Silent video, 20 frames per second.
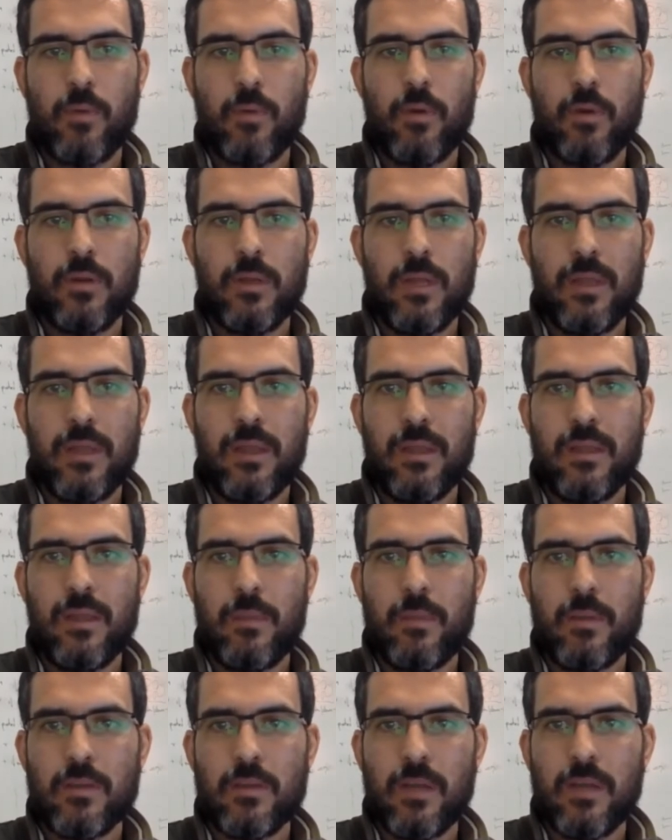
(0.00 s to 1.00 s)
exploit
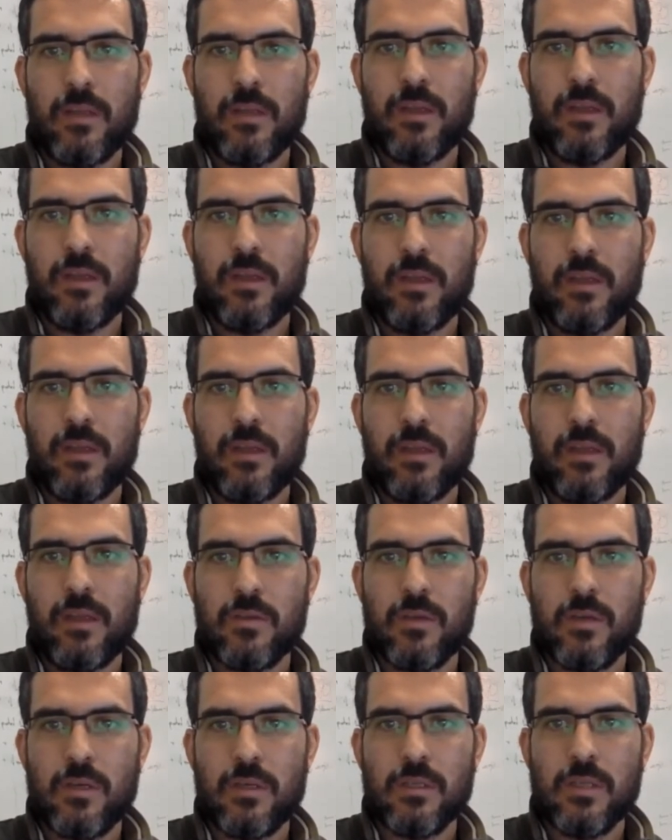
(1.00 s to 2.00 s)
the personal data of the
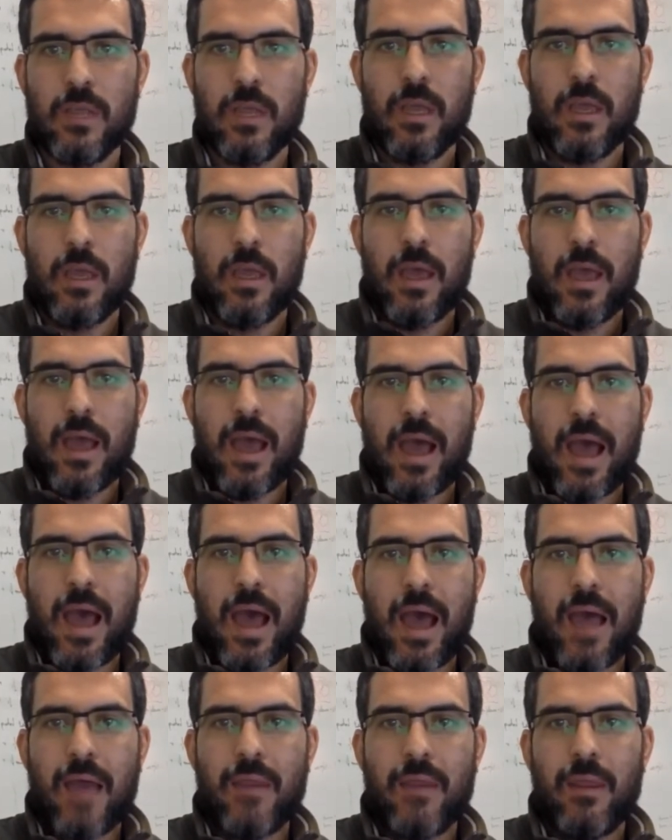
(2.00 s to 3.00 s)
users,
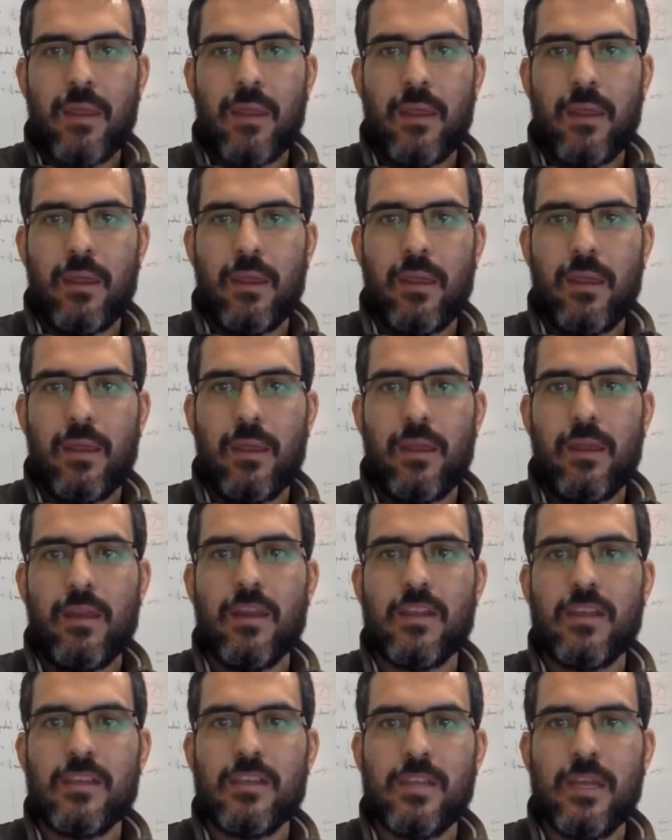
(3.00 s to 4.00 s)
and
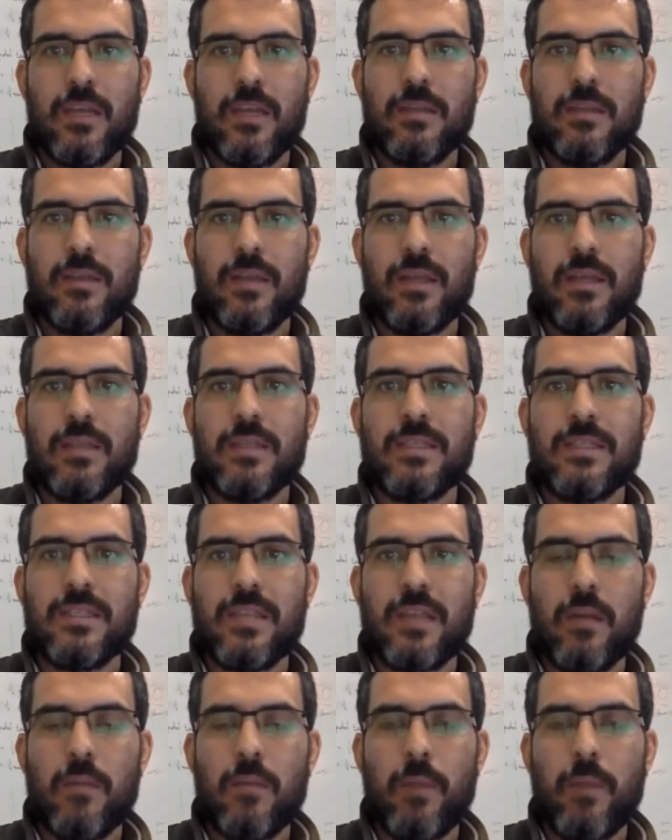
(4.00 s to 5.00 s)
in exchange they
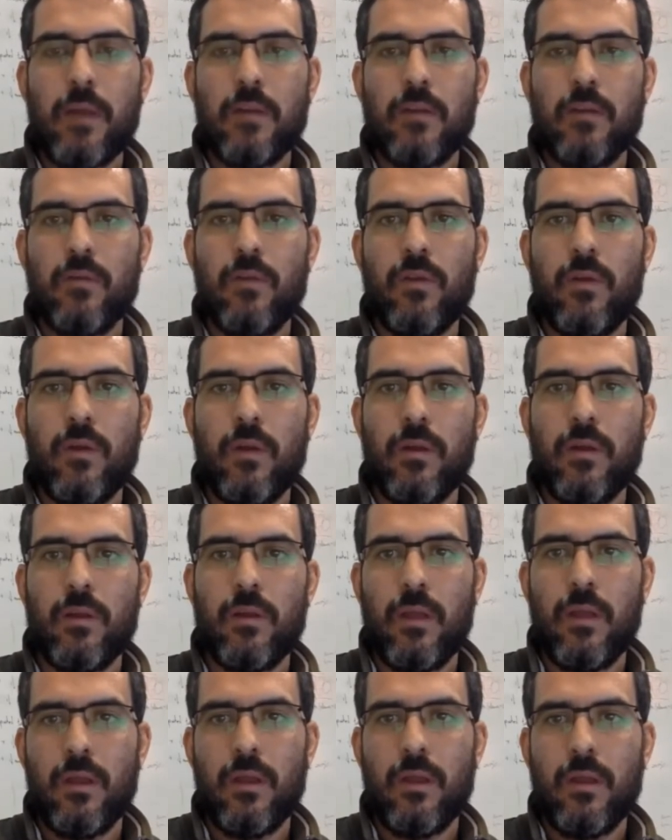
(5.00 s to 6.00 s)
share part of
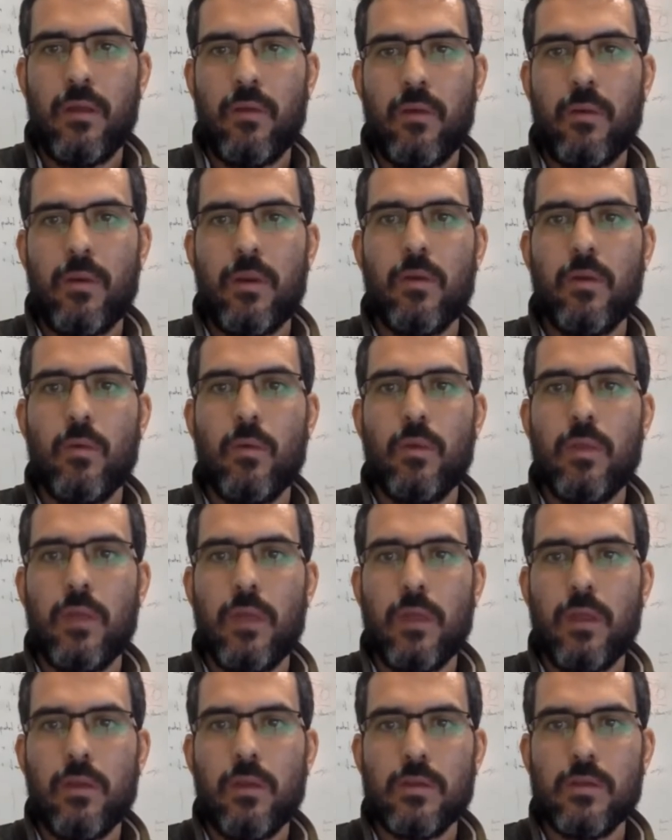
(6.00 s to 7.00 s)
the revenue
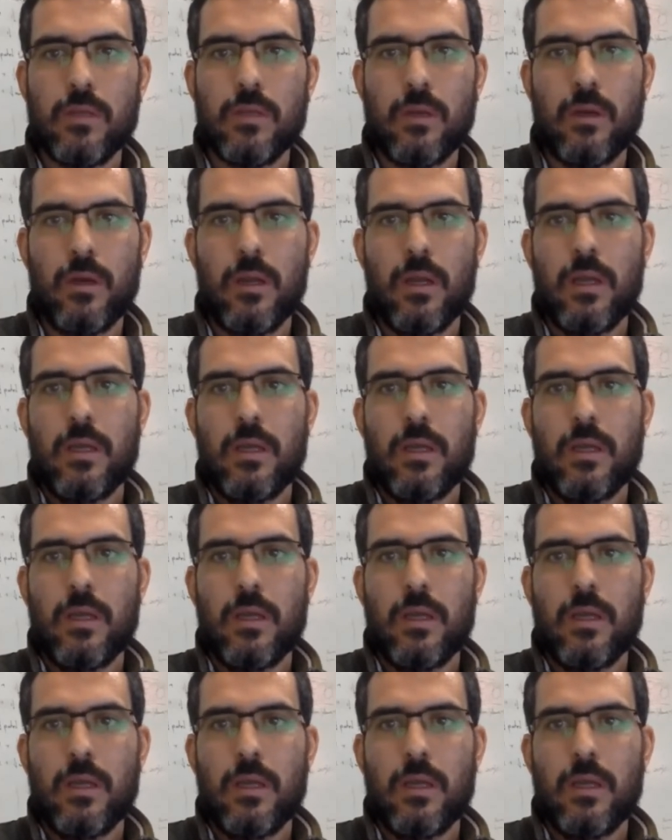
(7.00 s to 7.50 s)
with the user.